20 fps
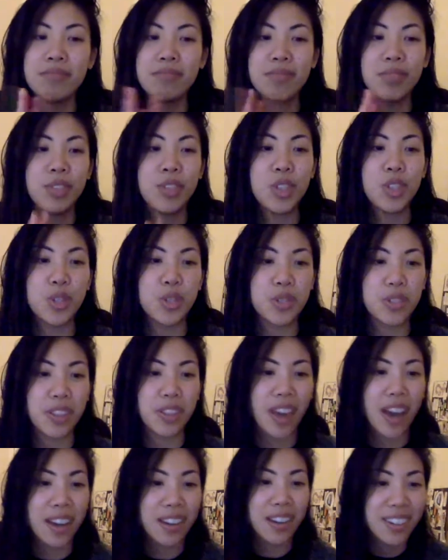Cheers to
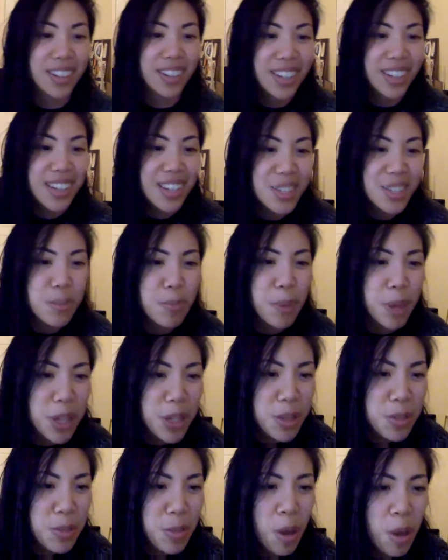that. So
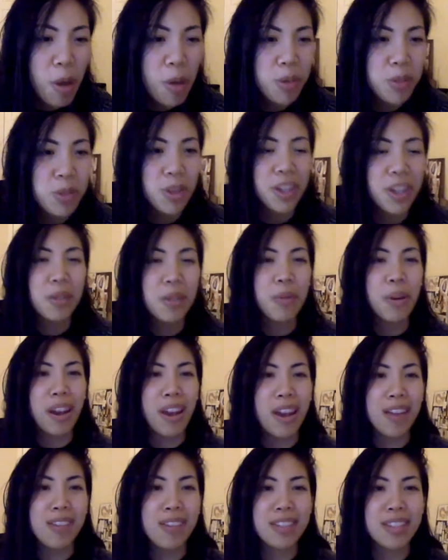Biggie Smalls or anyone
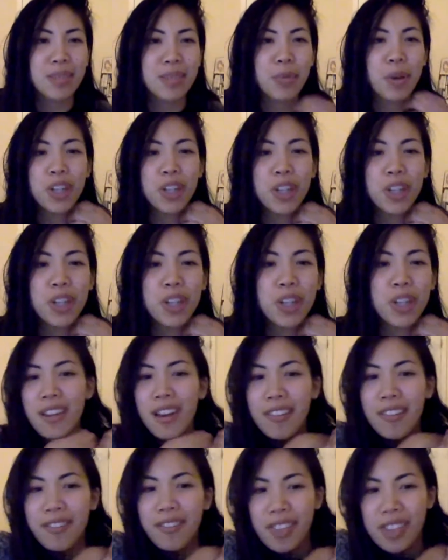else that's watching
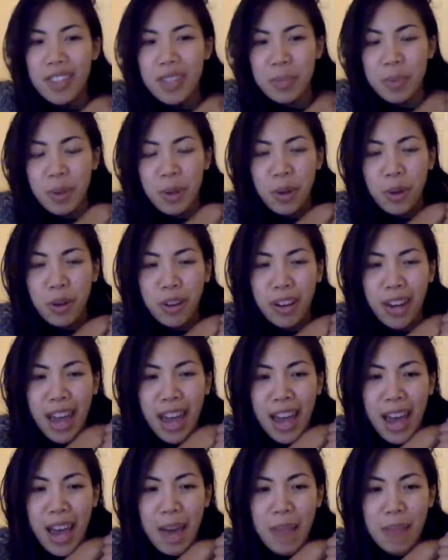this on Facebook or on
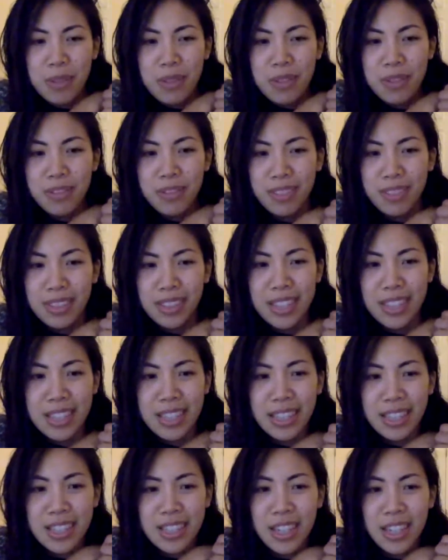Haps,
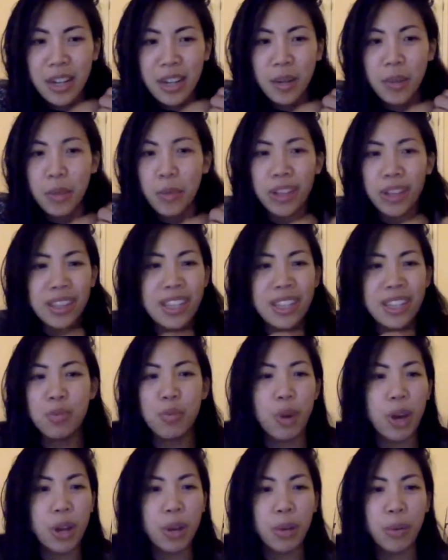let's hear at
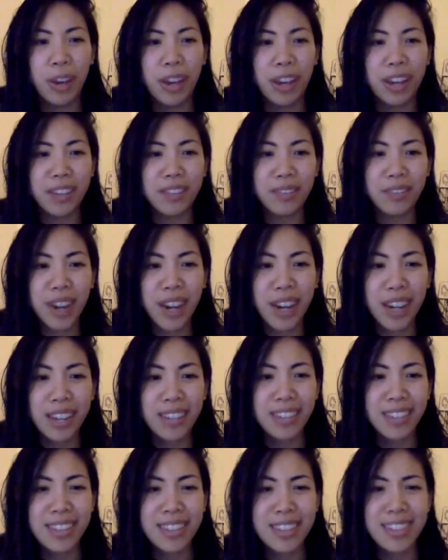least one win, right?
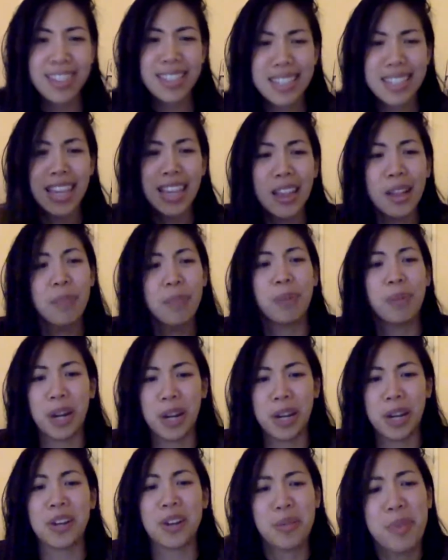Let's
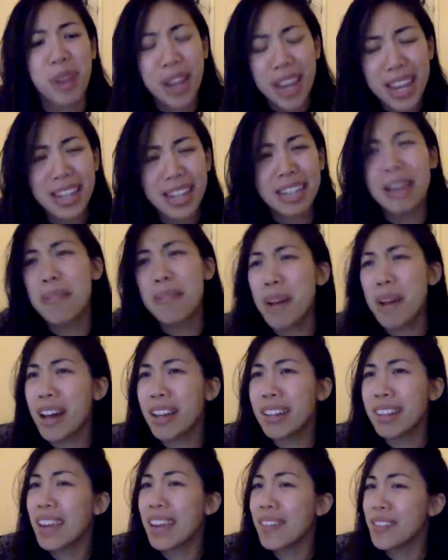celebrate your win. Come on,
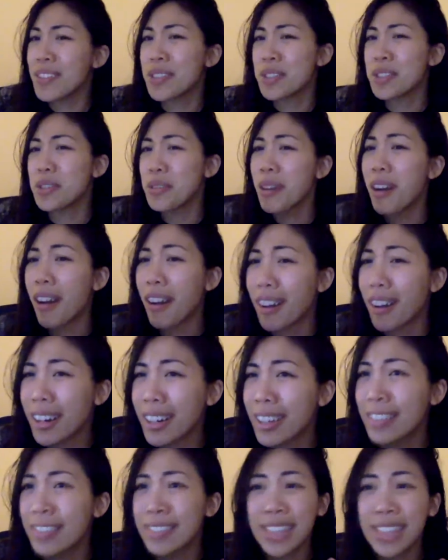life is too
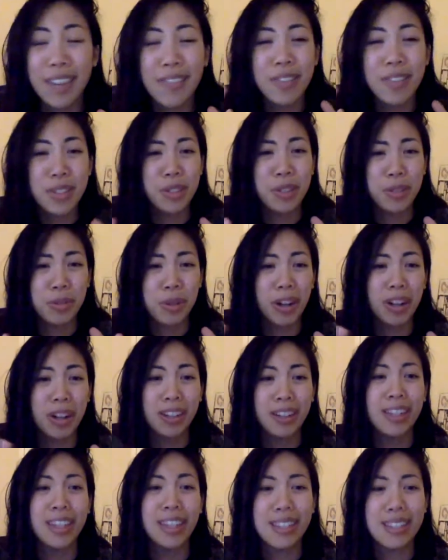hard. Life is too
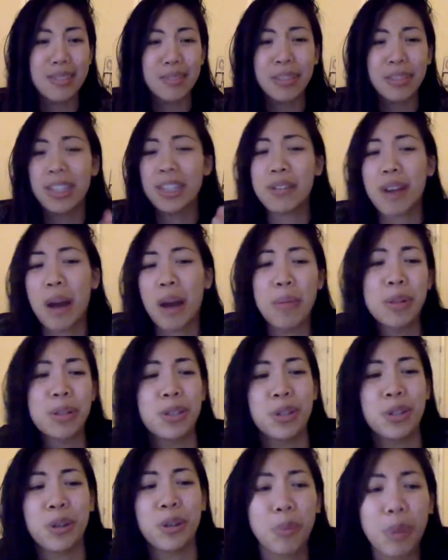hard. Let's really grab
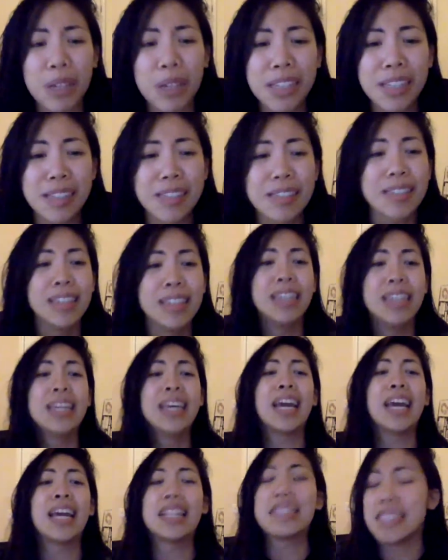onto your wins
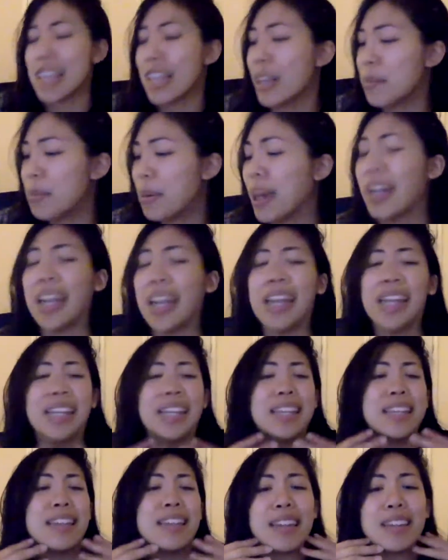and celebrate it
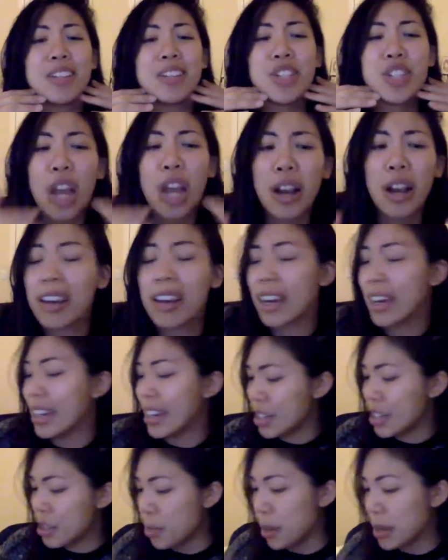and share it
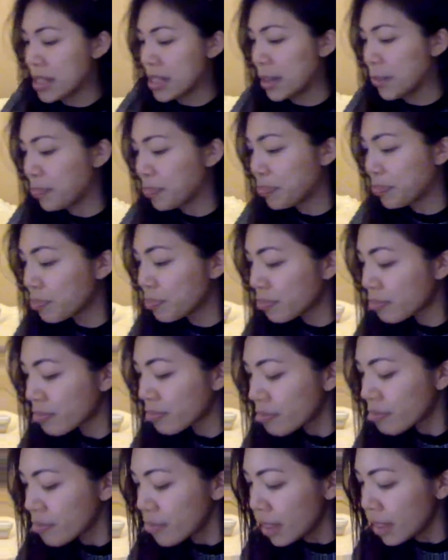and express it.
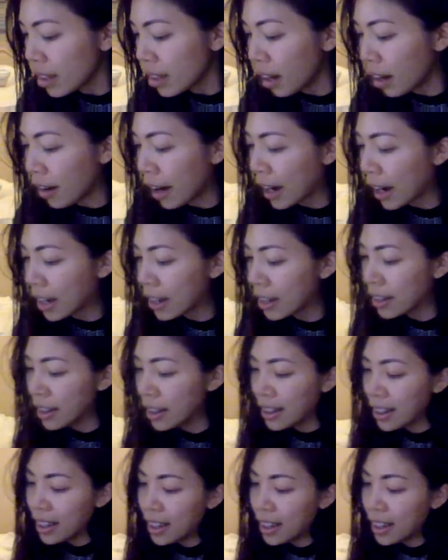All right.